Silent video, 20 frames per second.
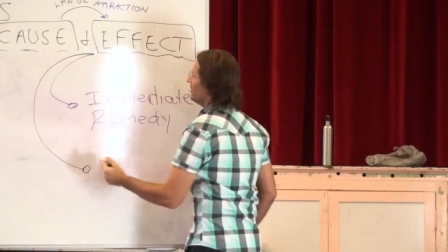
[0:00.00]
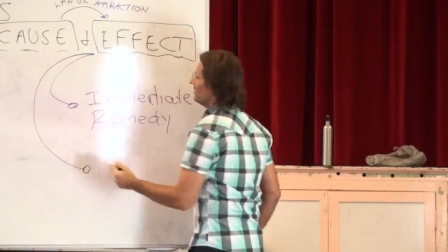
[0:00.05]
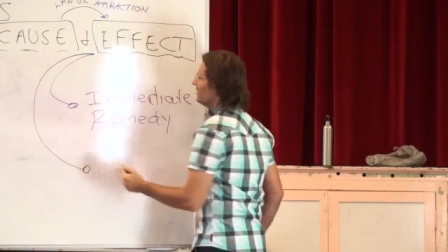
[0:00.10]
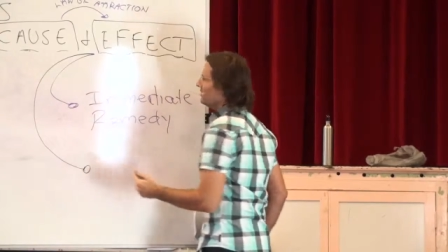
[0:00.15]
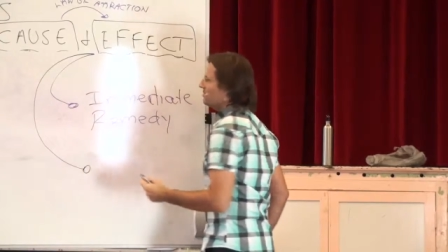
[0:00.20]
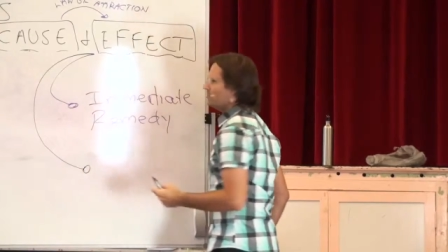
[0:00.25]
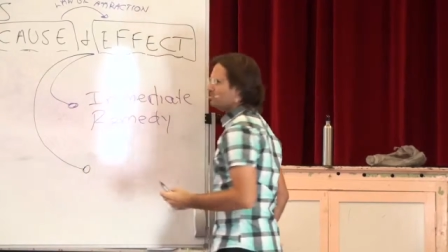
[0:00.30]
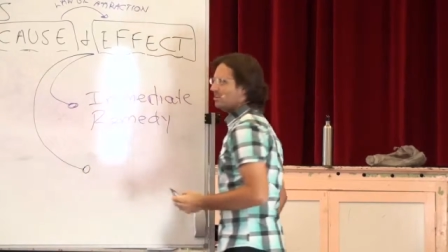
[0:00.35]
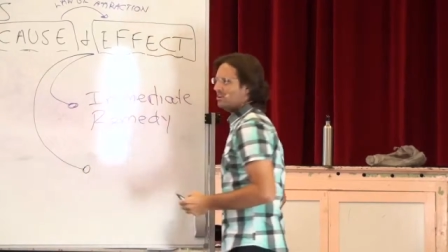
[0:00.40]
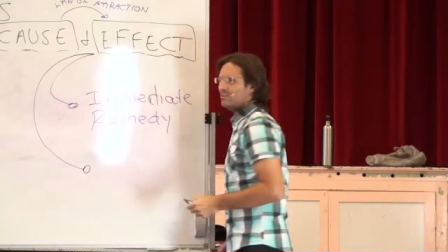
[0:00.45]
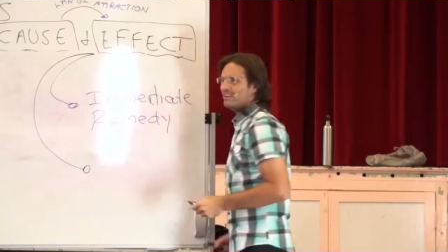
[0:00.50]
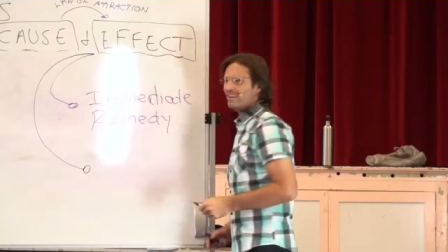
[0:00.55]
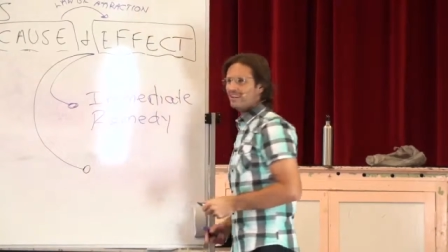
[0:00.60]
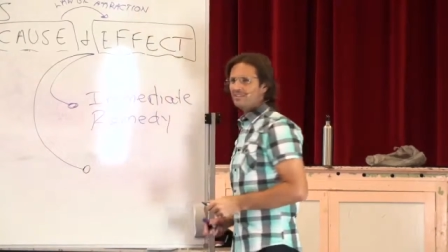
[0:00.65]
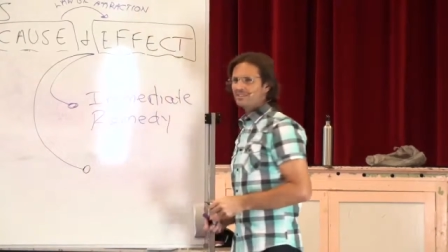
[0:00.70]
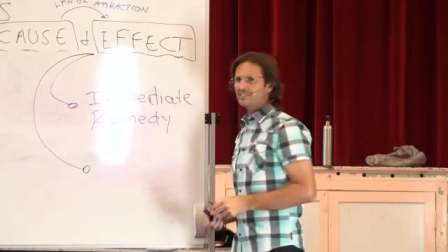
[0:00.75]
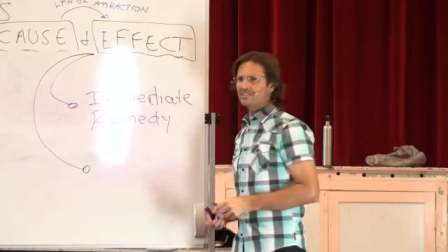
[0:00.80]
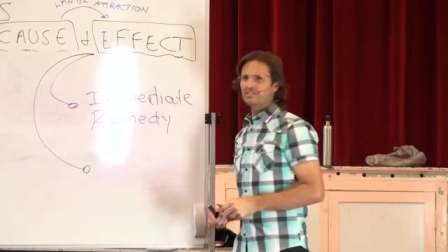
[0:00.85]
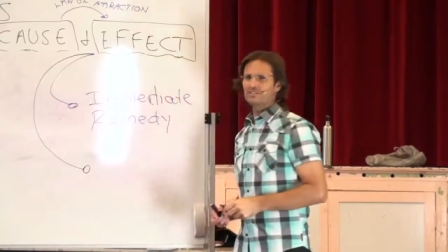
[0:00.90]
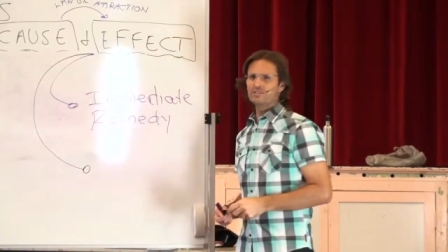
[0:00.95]
you don't
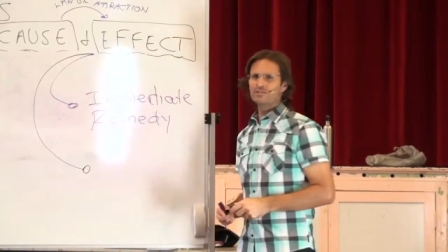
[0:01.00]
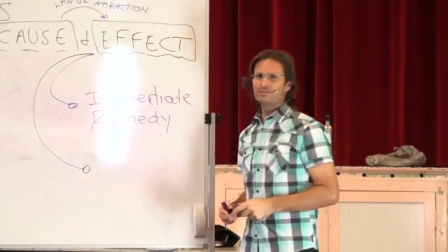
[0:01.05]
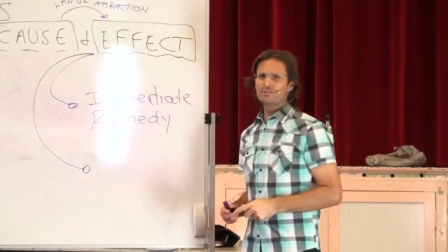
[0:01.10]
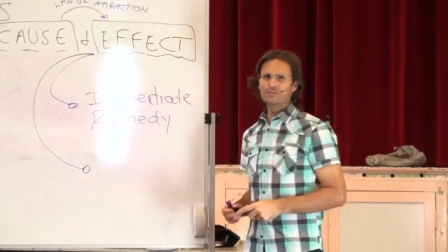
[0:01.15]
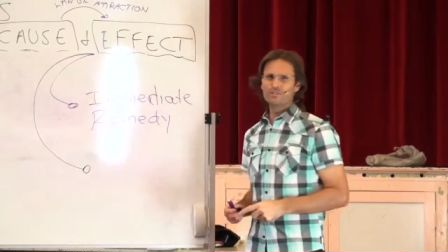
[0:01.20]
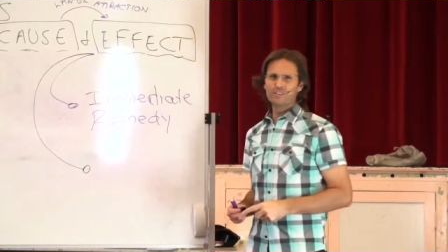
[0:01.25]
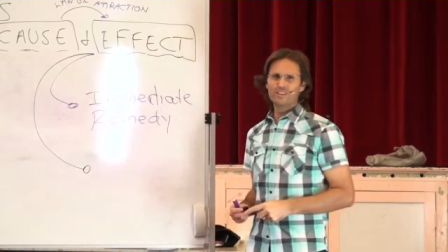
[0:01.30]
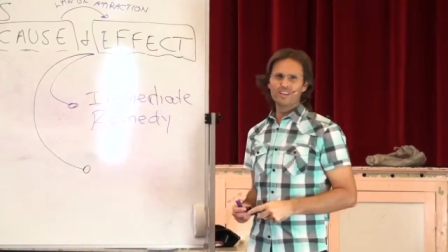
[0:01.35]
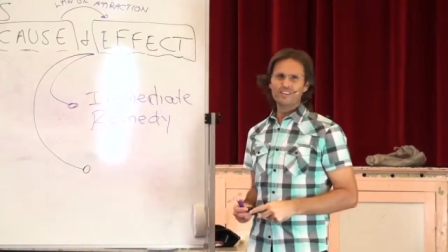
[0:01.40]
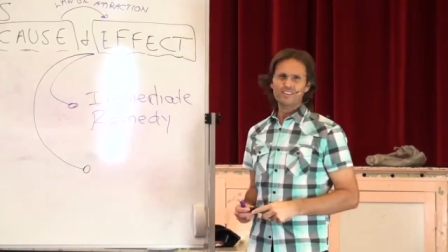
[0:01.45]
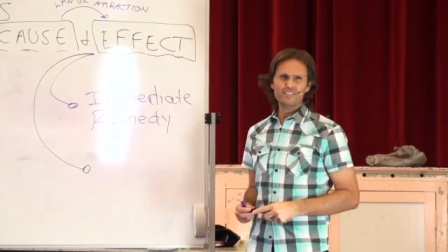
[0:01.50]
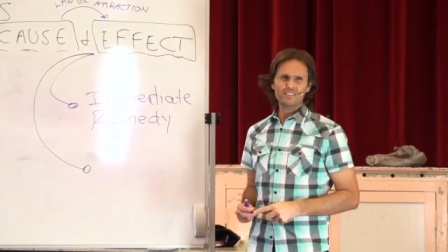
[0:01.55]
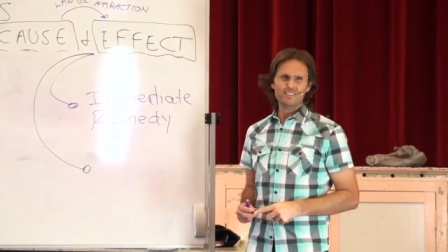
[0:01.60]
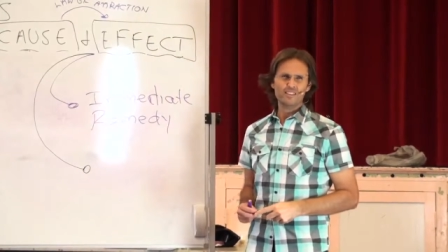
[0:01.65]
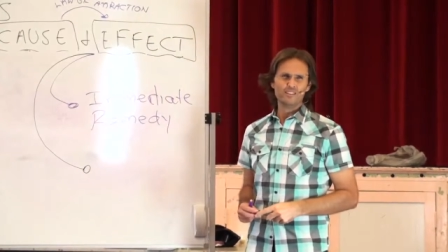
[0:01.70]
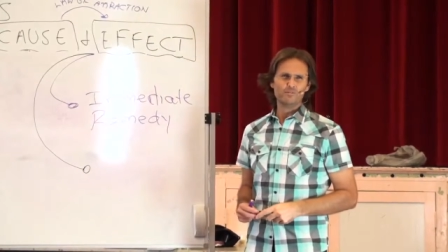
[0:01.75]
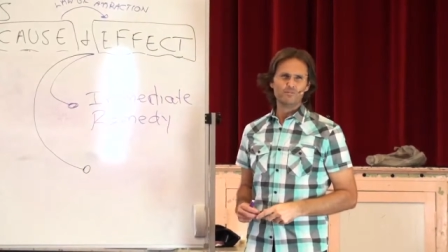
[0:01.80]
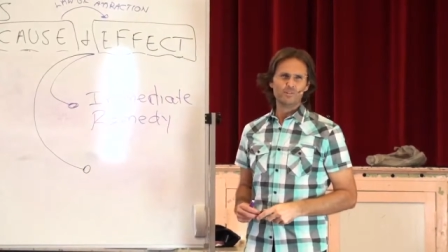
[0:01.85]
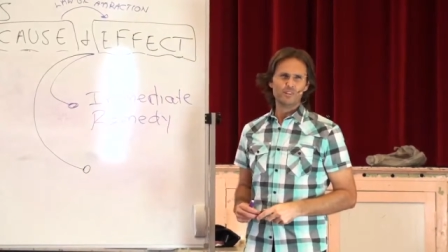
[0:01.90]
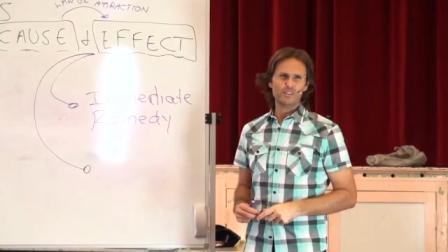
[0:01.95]
actually deal with
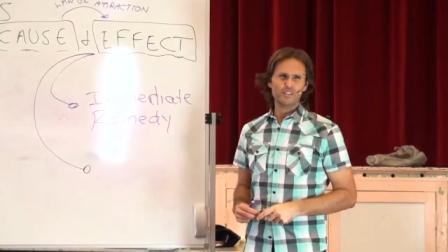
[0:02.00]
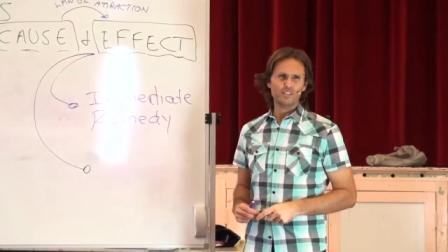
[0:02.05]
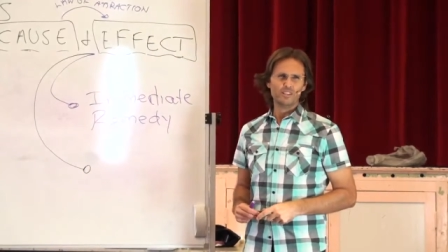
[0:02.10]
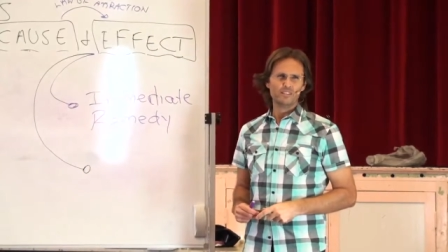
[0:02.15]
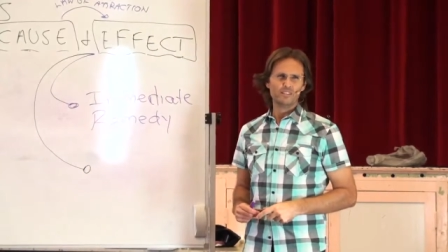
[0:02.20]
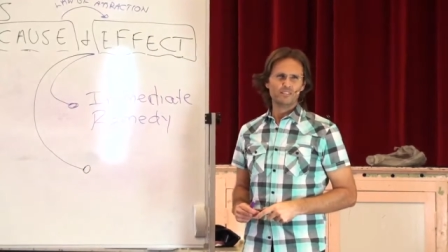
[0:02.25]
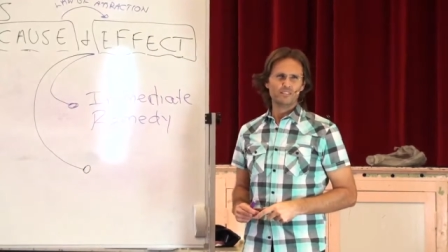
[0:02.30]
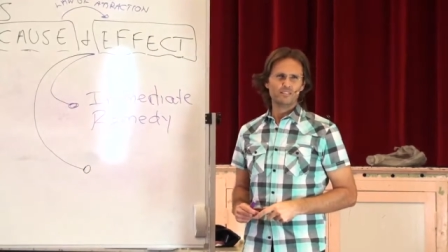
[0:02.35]
anything, really.